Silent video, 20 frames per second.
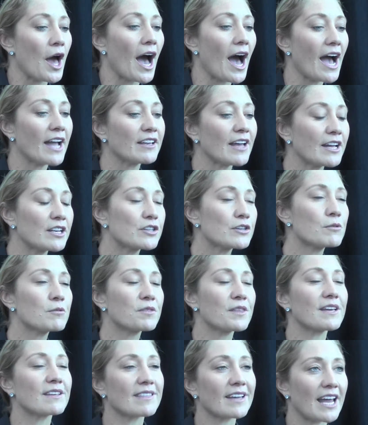I do
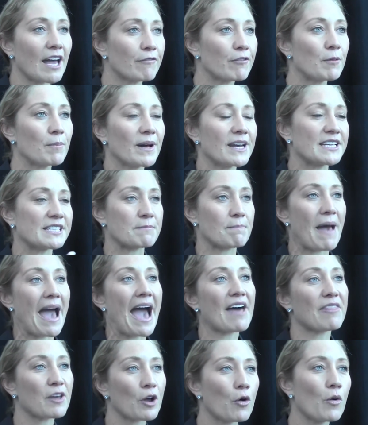think that everybody's
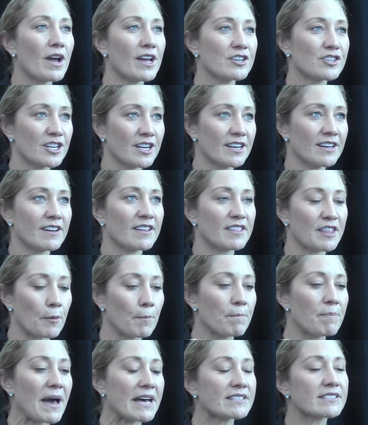math equation, the
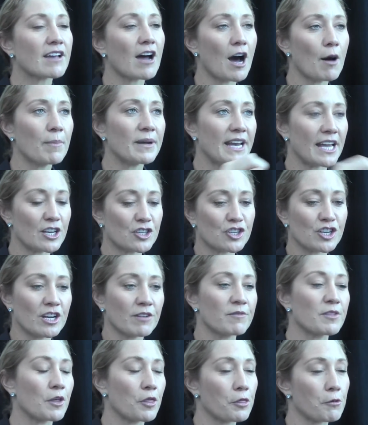best combination
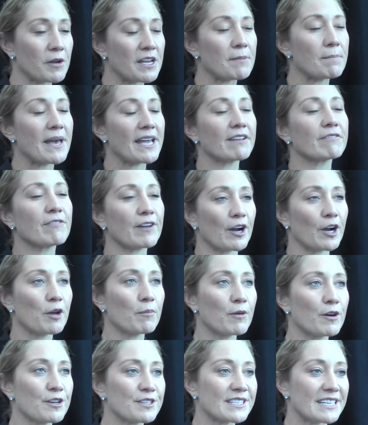of the 3 main
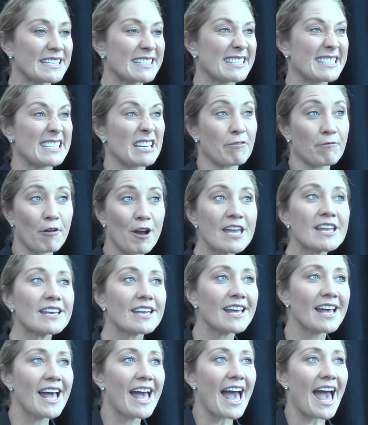variables, is different,
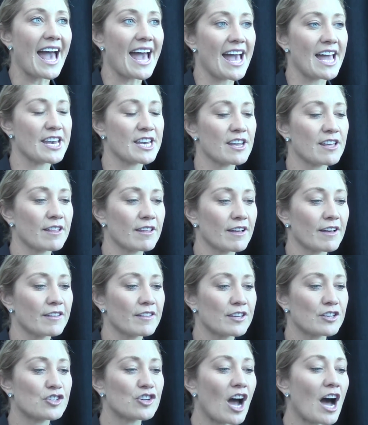and
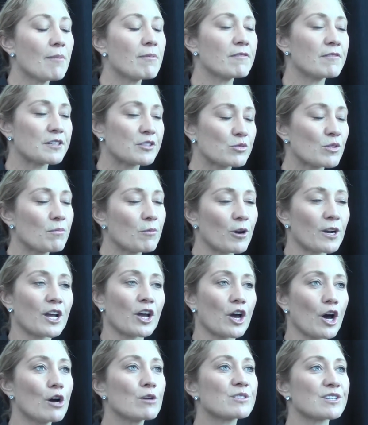the job of a swimmer and a
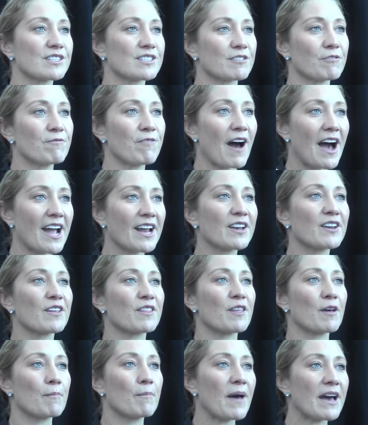coach is to find
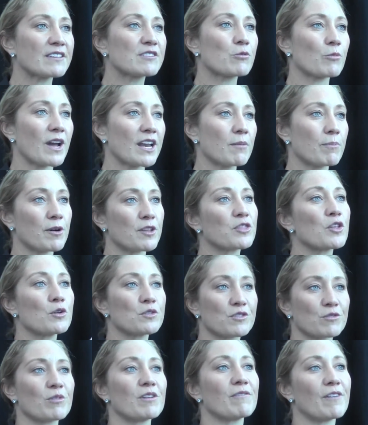the best way to put
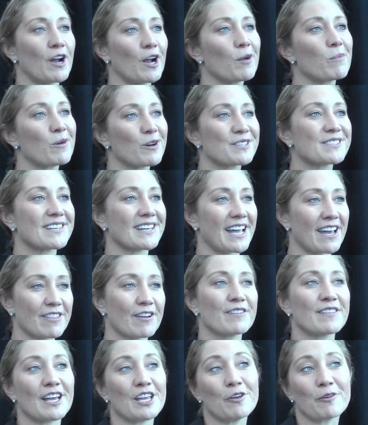those 3 variables
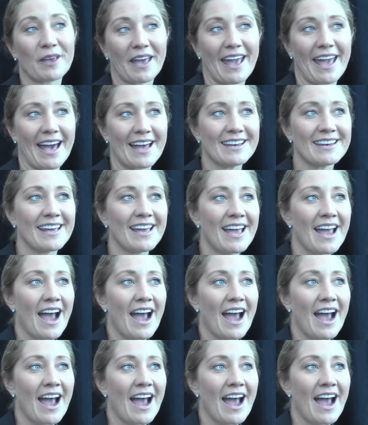together that you can.